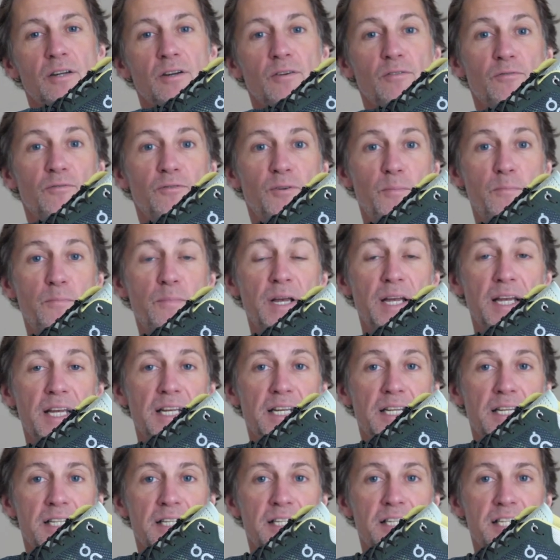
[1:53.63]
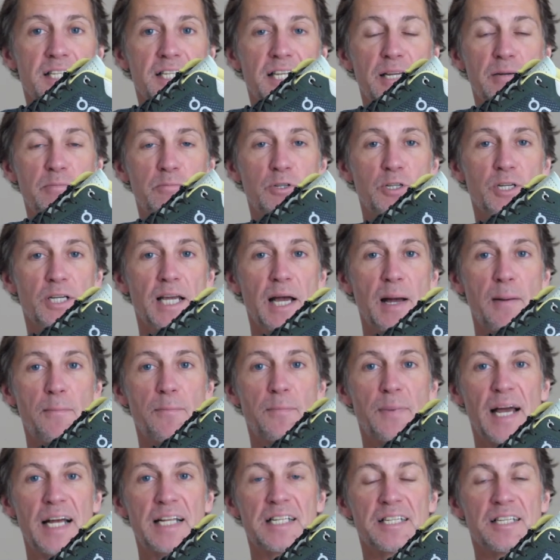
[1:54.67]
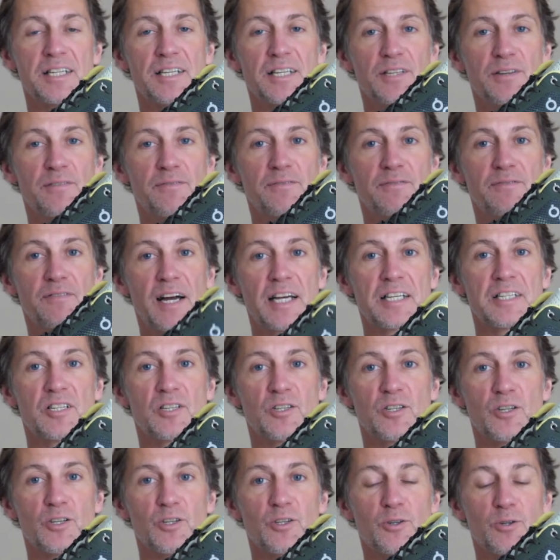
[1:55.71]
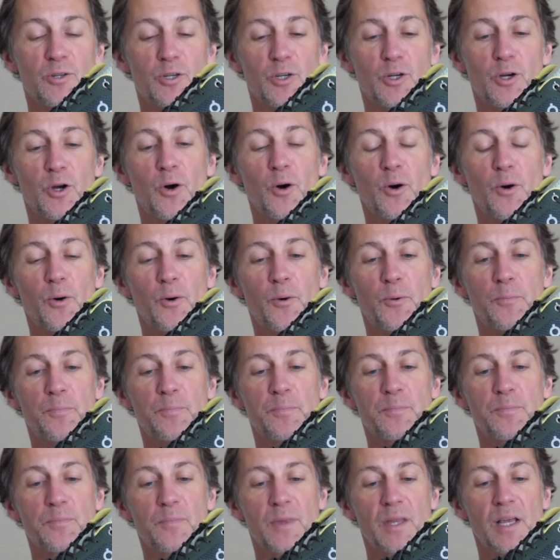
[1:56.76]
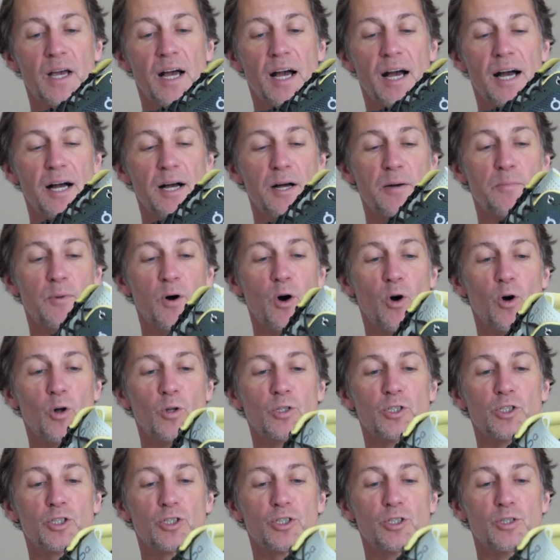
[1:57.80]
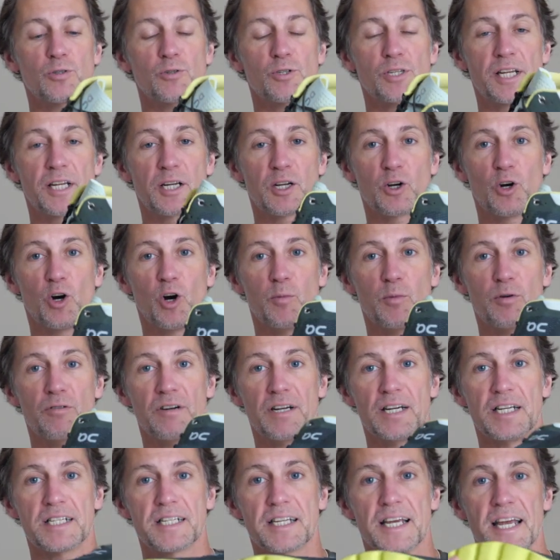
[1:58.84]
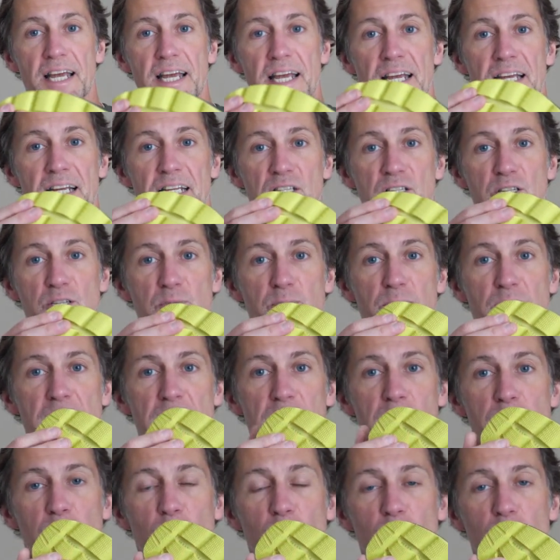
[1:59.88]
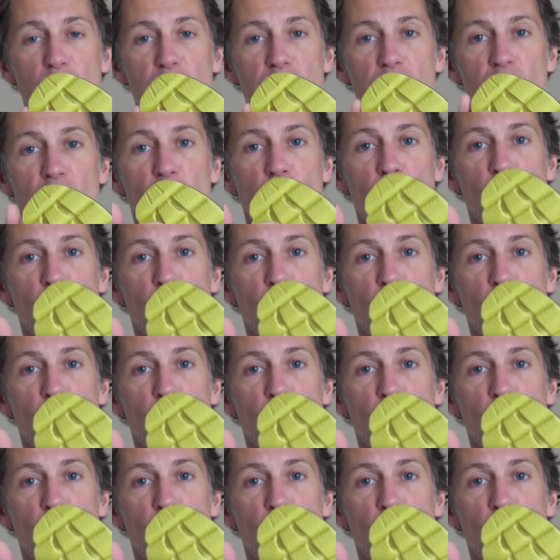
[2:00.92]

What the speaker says: for me, seem to get better the faster you go. All the shoes incorporate a speed board